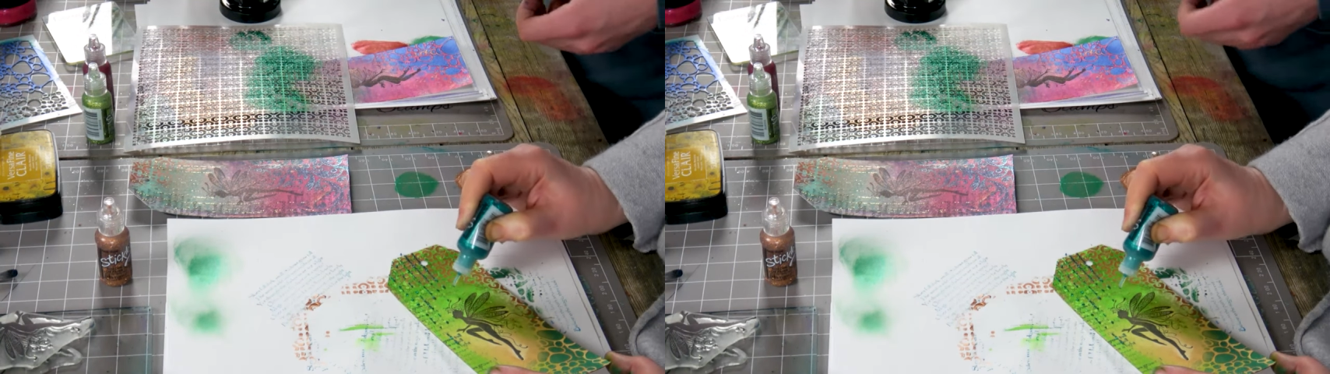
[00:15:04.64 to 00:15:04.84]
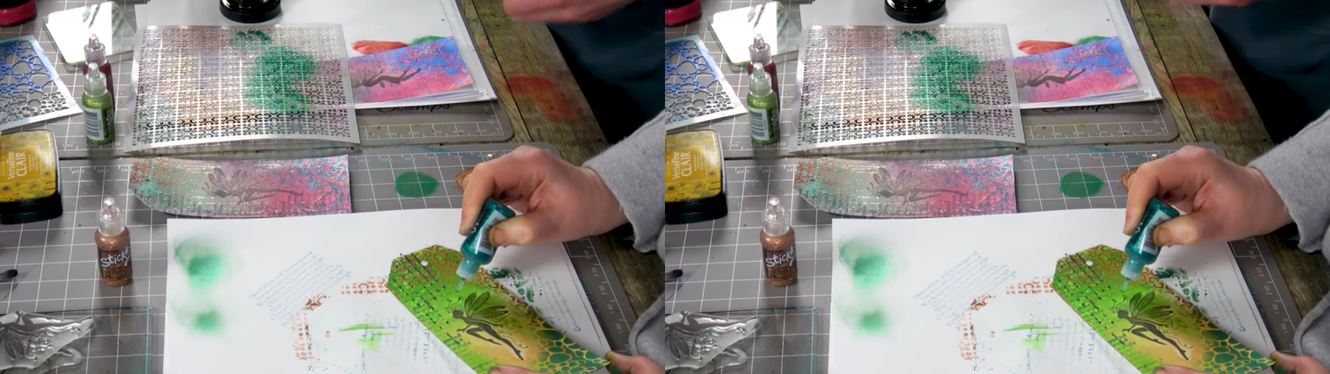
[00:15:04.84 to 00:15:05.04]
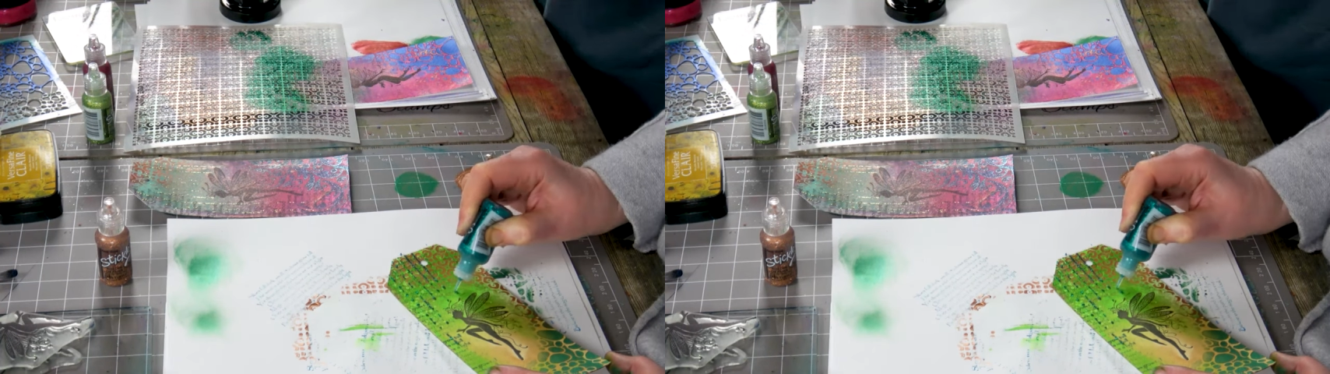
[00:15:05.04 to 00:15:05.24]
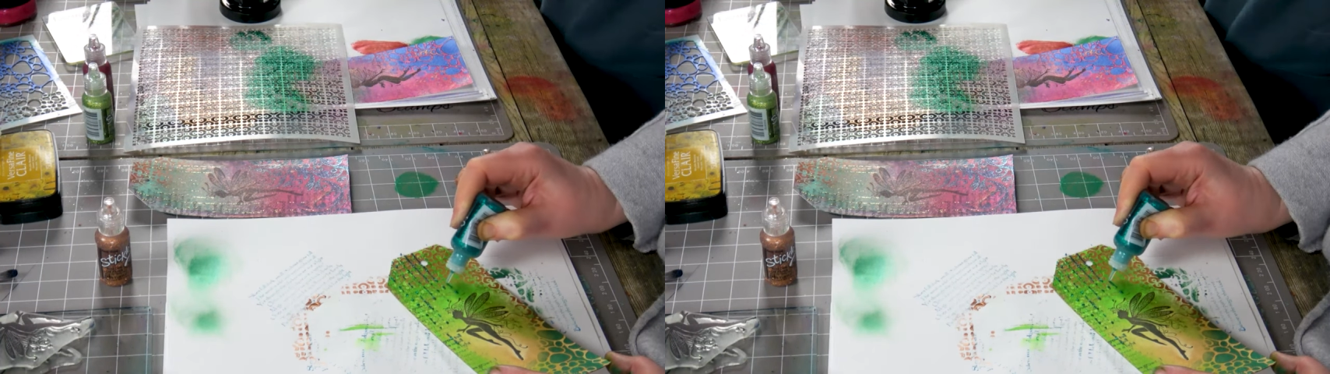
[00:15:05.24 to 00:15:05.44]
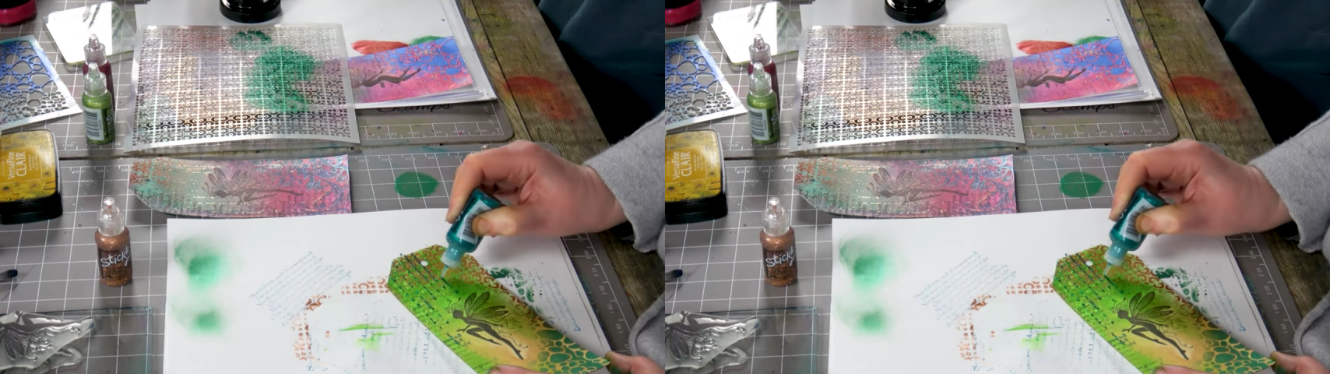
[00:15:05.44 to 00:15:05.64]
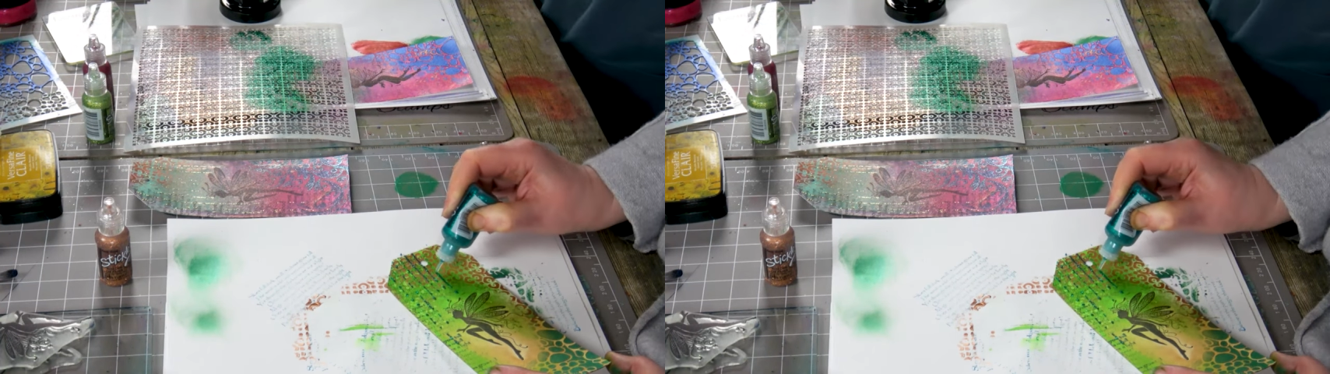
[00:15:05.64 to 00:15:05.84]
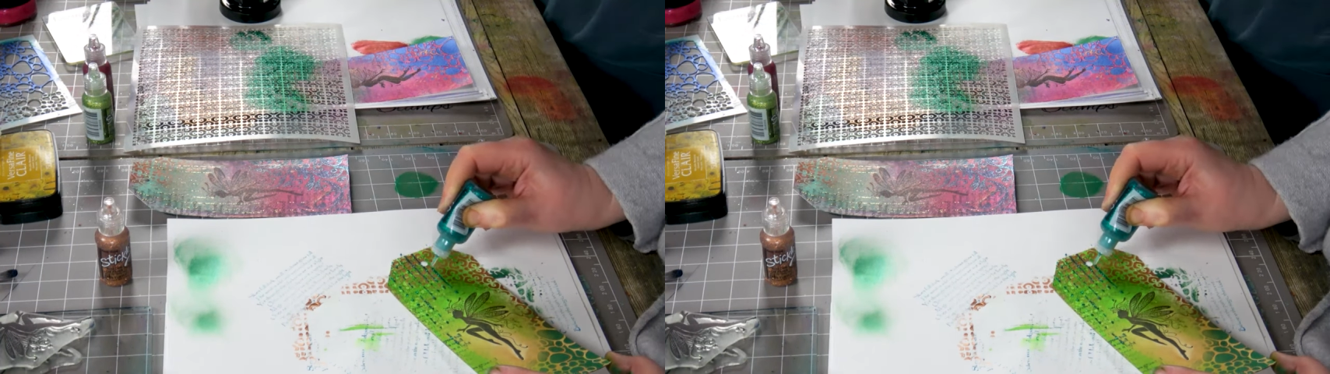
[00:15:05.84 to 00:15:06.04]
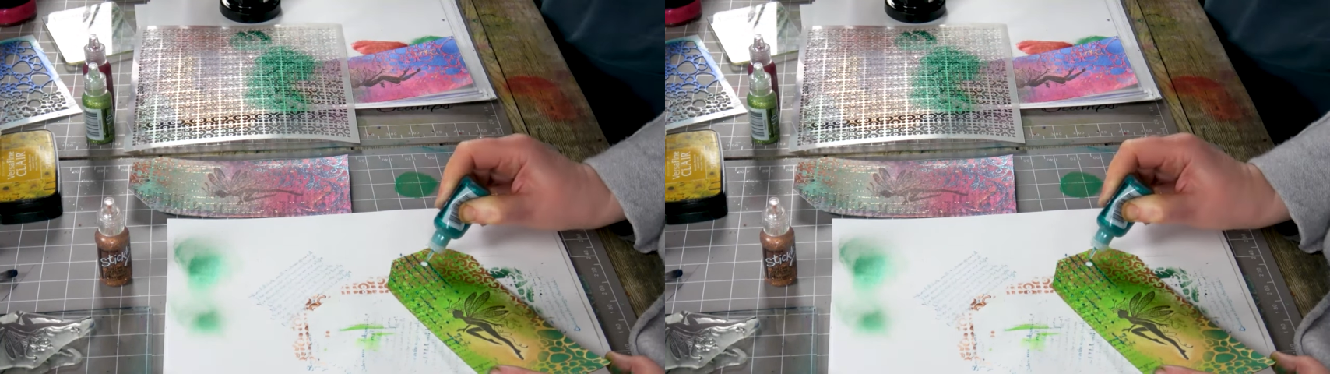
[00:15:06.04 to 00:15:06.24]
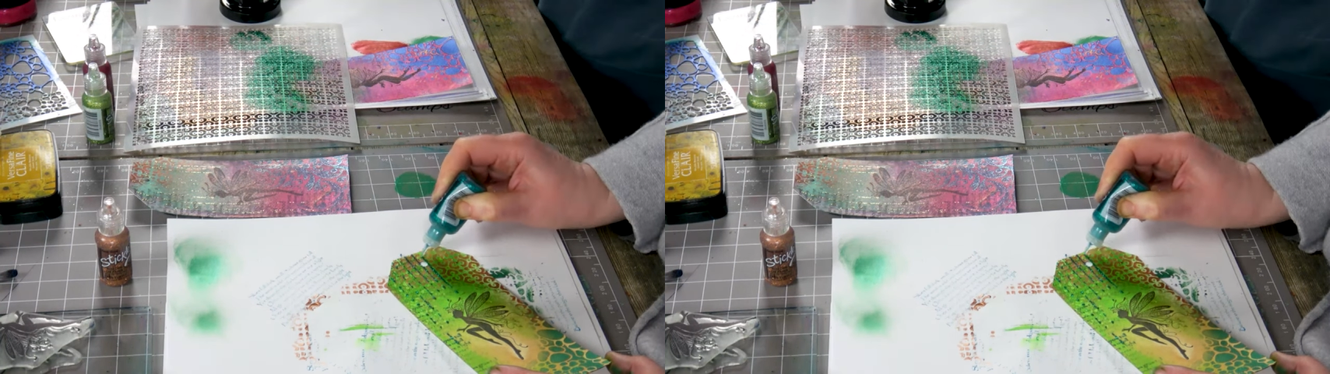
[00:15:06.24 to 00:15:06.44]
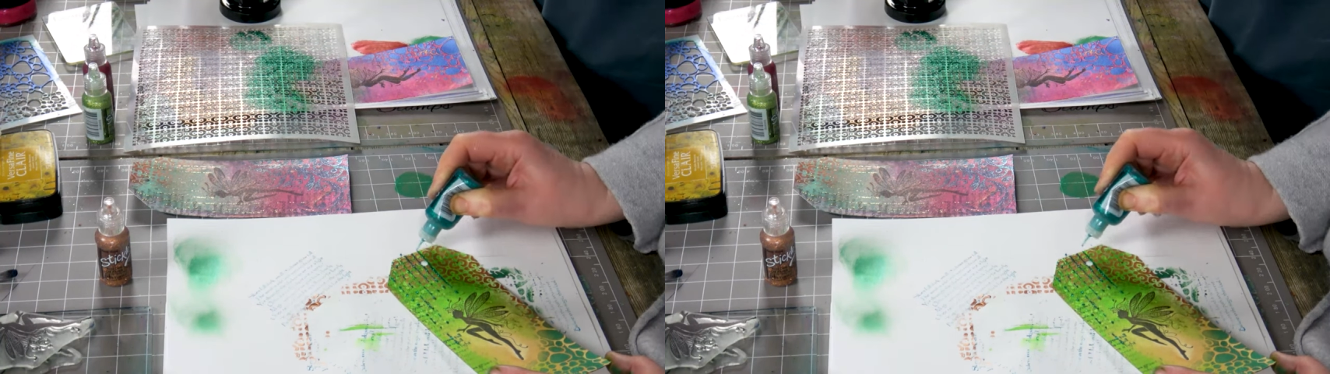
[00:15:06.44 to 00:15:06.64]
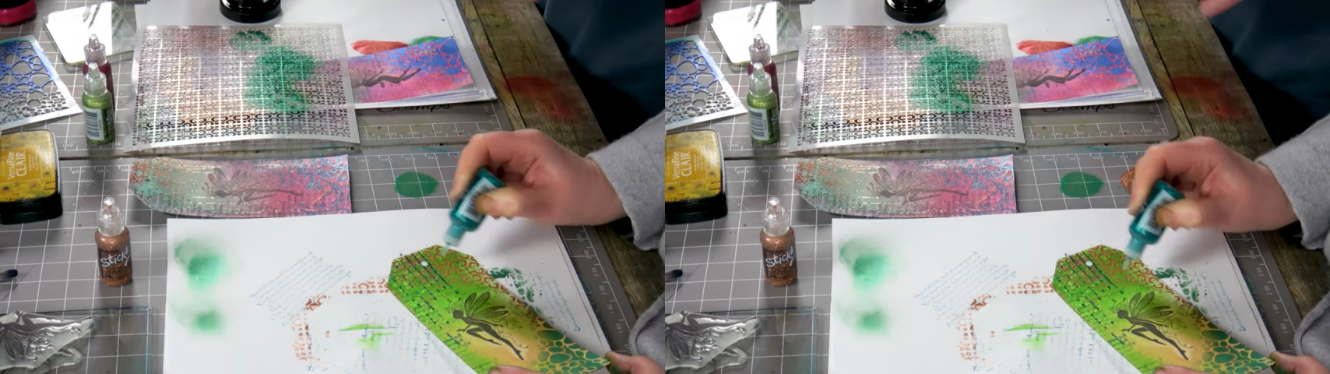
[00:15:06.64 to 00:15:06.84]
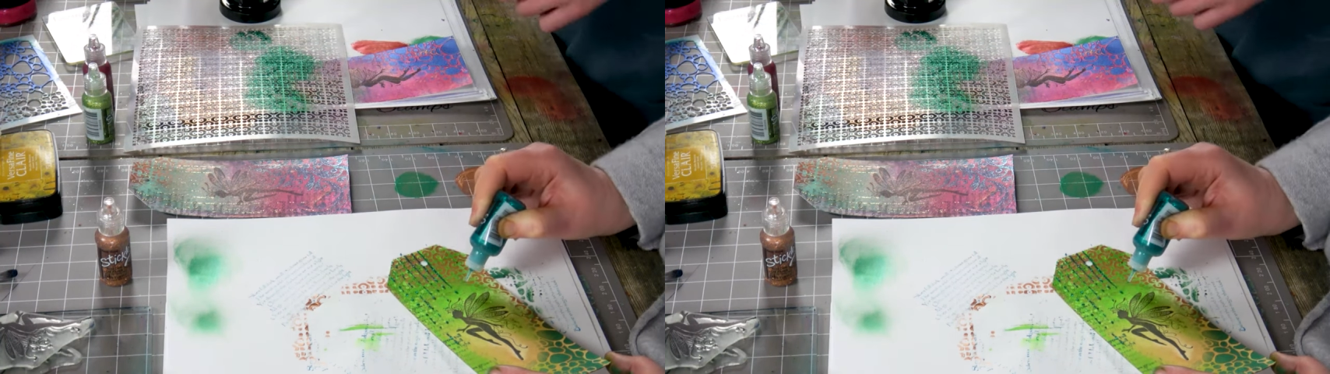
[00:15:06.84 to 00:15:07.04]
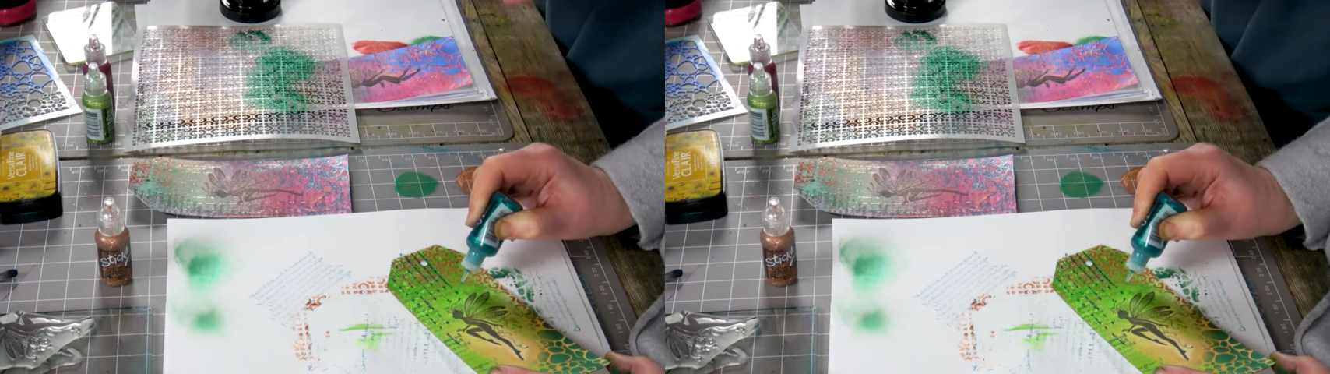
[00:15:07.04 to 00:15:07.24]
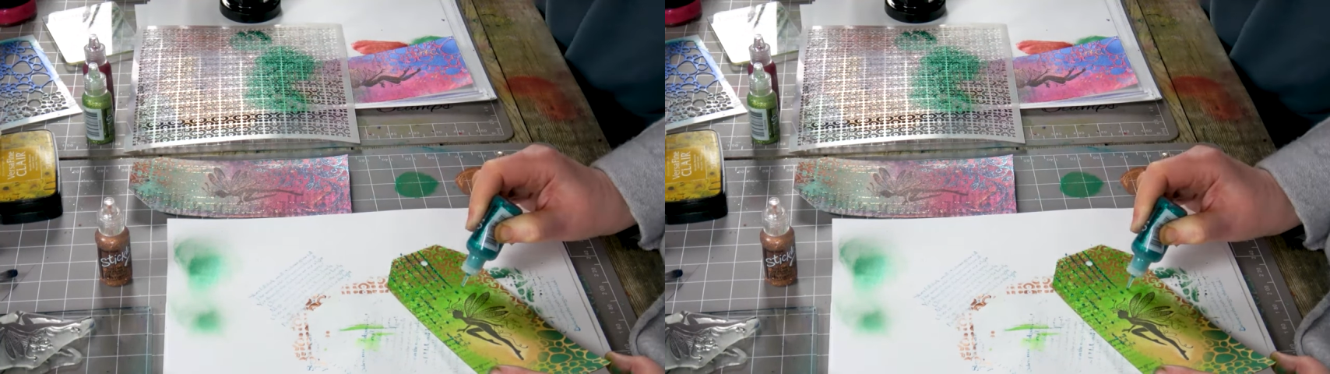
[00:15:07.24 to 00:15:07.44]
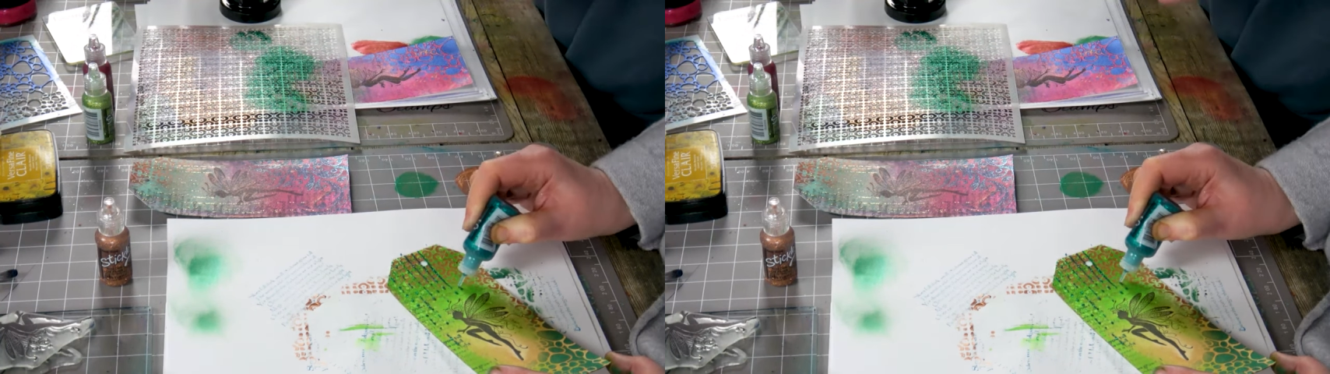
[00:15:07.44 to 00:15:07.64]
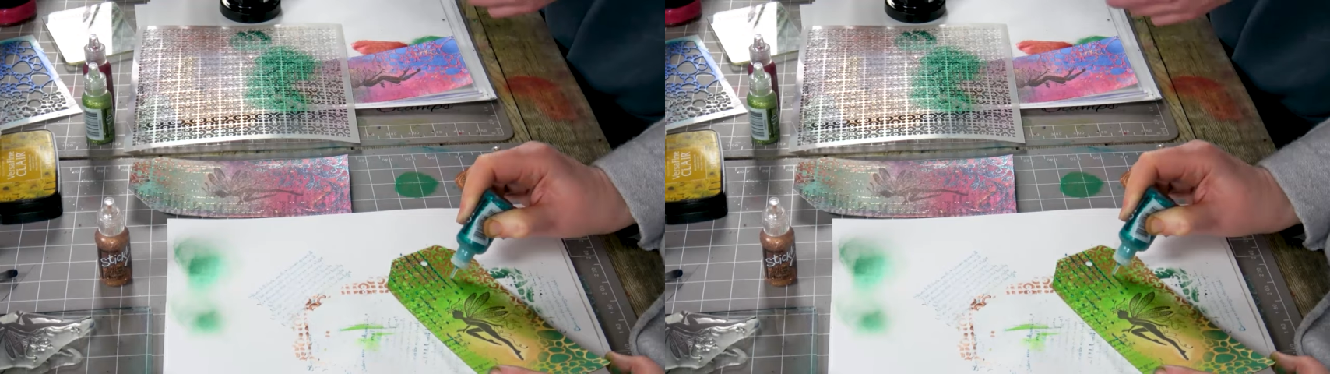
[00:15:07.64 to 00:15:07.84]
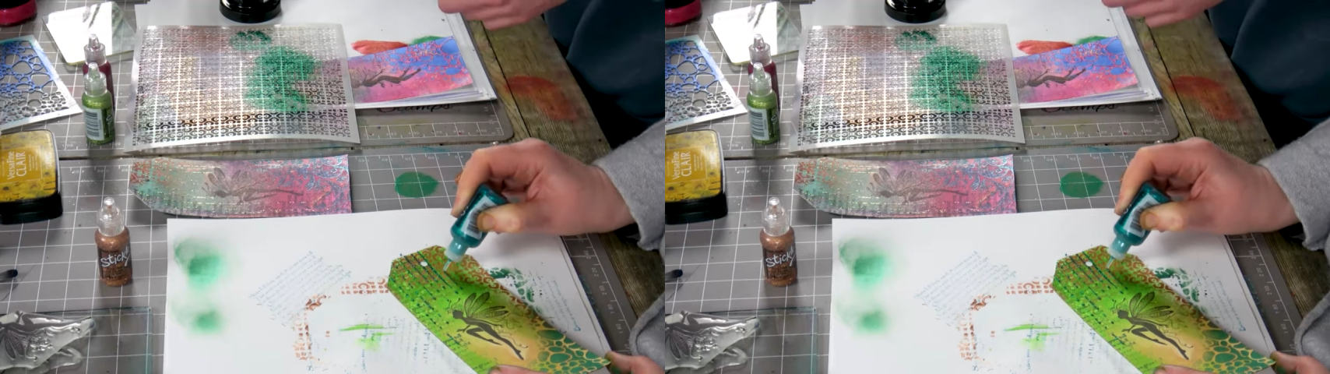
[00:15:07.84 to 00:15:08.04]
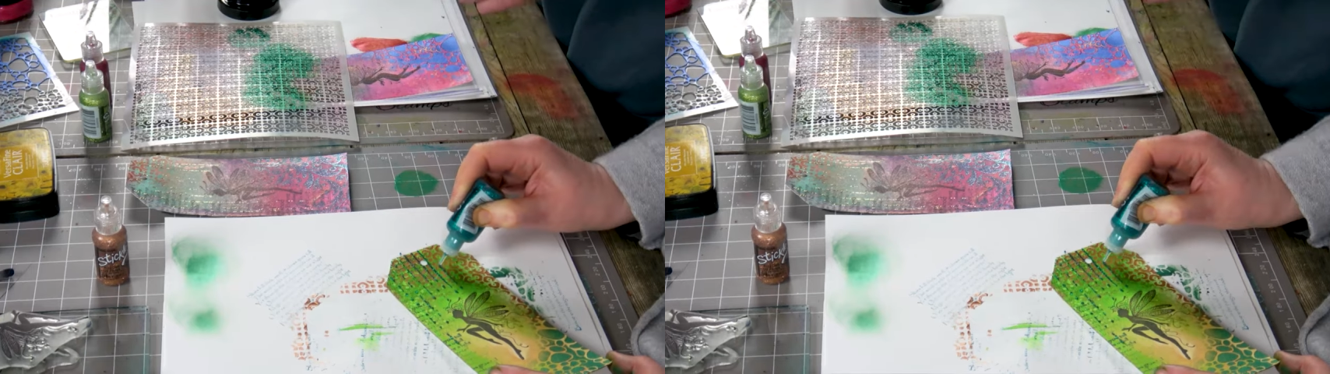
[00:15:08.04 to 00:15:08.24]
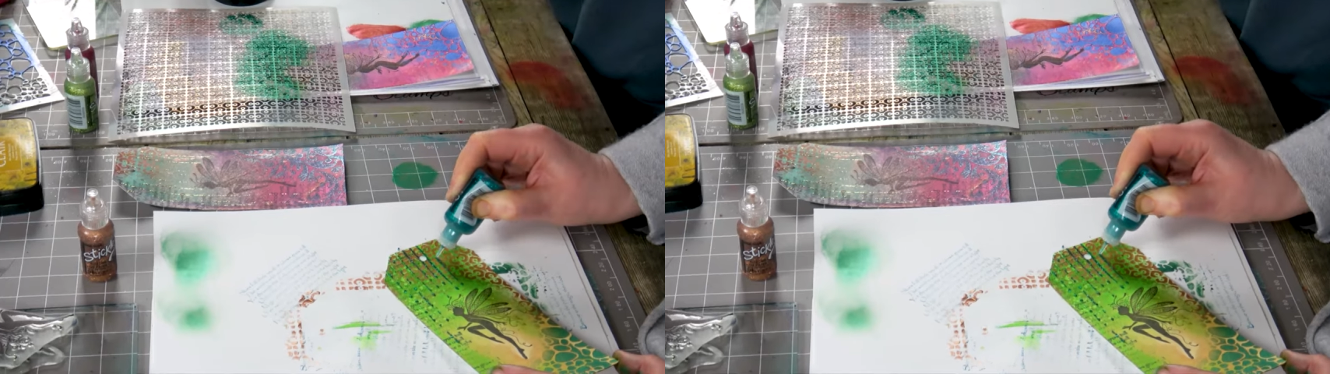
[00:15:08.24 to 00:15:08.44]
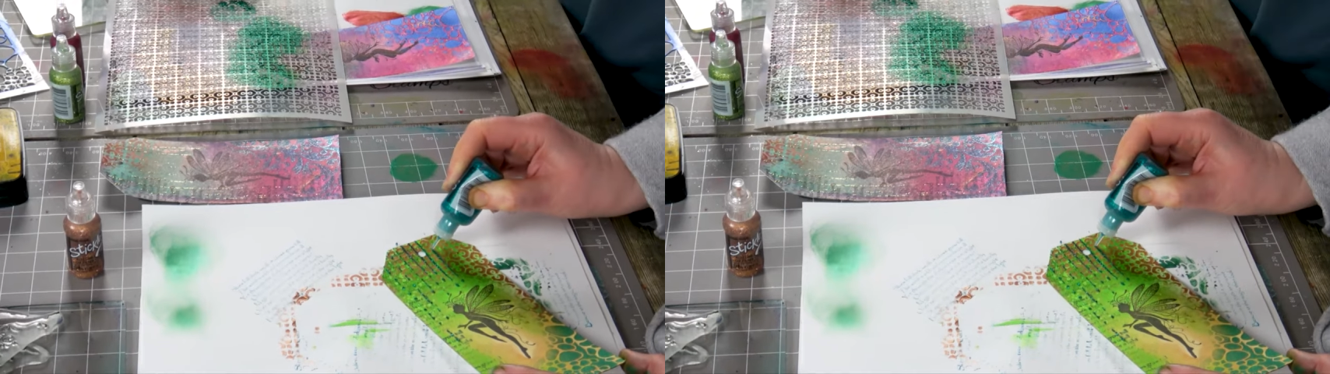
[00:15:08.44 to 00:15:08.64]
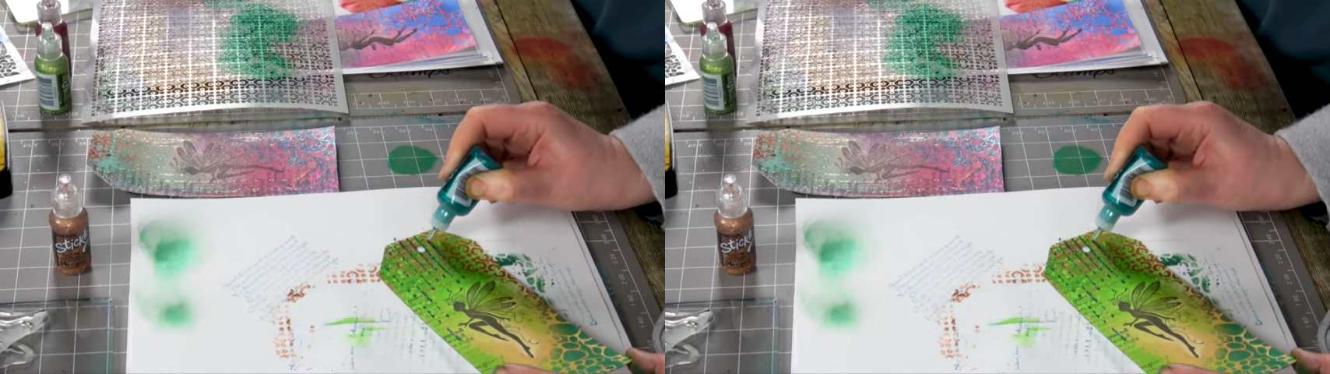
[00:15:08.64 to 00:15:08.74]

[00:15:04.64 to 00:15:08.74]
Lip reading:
(no speaker visible)